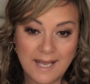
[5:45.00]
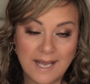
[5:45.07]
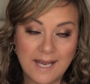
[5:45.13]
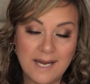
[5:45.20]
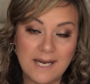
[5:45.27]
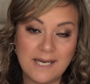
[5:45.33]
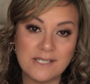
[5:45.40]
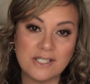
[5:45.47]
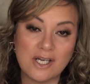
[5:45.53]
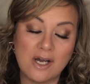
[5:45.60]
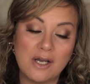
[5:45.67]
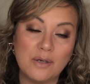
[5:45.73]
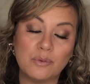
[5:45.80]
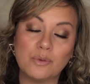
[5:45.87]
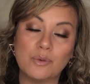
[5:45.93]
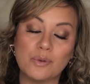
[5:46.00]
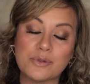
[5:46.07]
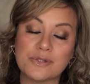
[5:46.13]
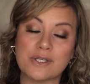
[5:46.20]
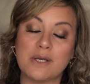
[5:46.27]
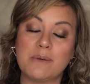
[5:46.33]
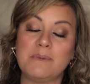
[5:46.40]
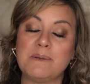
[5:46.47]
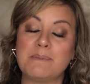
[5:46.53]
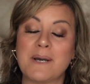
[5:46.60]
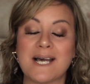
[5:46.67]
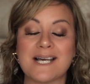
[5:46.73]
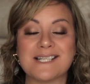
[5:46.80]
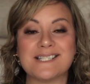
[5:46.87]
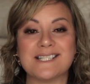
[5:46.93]
And I will also be
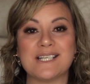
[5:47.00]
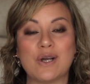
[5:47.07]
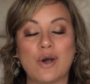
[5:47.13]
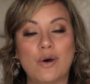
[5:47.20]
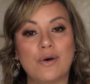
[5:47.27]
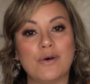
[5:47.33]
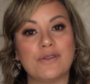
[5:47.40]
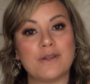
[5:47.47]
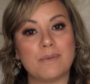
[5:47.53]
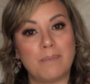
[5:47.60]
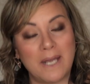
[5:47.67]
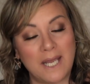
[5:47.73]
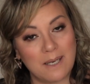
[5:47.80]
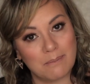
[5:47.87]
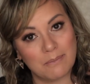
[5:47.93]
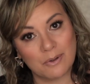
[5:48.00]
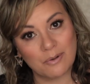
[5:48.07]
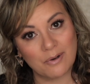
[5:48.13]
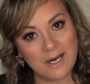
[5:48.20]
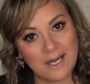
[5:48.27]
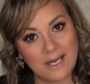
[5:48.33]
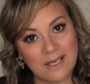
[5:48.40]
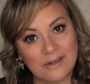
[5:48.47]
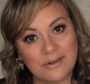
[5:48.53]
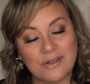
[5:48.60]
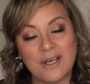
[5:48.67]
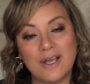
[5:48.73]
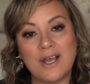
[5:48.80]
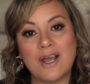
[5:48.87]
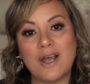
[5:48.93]
passing on the Pat McGrath
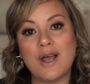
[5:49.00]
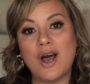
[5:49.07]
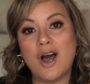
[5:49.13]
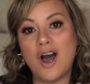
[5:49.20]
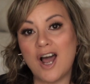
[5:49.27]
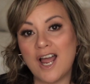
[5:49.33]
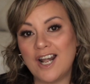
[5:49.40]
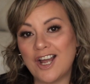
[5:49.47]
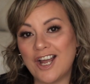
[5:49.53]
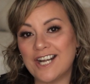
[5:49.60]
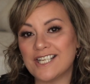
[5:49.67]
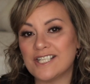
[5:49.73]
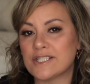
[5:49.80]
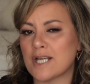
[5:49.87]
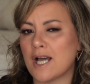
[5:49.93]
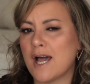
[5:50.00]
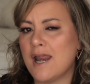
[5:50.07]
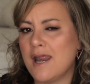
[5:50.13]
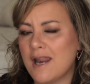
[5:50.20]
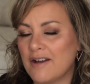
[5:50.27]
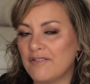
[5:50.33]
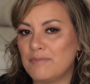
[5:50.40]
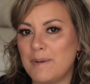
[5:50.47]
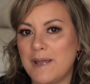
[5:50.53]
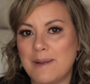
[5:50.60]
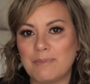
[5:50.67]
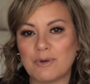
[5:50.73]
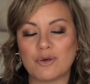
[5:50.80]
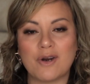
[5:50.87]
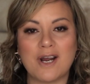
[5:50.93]
highlighters. I love
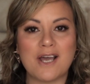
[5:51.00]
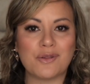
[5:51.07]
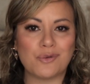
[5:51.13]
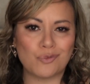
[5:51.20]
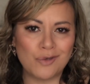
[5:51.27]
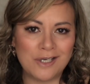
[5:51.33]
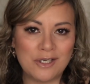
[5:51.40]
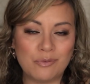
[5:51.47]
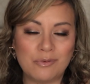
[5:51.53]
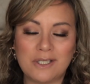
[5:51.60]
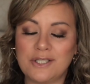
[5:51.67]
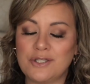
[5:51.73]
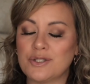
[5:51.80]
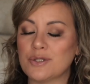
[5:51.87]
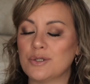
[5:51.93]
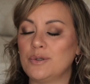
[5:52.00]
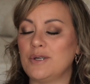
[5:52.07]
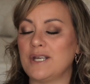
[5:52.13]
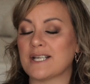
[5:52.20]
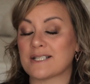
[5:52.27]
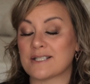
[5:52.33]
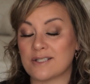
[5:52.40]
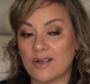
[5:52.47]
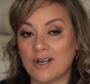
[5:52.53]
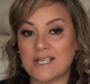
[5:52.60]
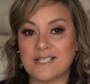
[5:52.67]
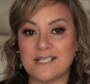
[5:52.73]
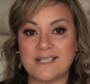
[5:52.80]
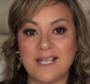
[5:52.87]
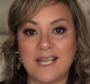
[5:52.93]
Pat McGrath, really, really do.
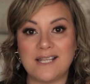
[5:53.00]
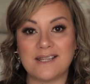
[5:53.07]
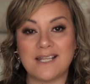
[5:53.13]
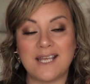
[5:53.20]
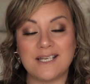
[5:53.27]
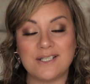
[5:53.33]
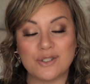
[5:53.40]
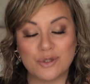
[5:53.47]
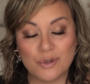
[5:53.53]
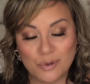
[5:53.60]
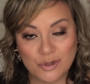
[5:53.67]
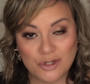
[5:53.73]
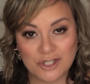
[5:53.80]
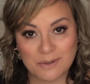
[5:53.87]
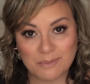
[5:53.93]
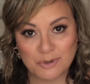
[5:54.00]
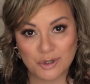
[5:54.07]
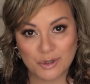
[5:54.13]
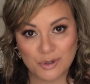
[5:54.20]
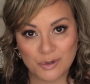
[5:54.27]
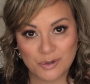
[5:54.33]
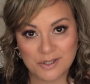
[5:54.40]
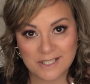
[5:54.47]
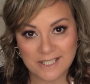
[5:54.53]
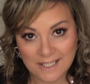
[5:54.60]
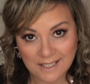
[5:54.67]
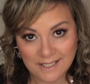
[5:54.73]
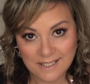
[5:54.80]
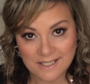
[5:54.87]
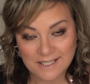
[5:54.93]
Excited that they do ship to New
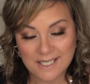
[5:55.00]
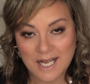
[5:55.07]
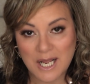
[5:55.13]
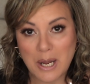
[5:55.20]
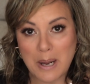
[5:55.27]
Zealand,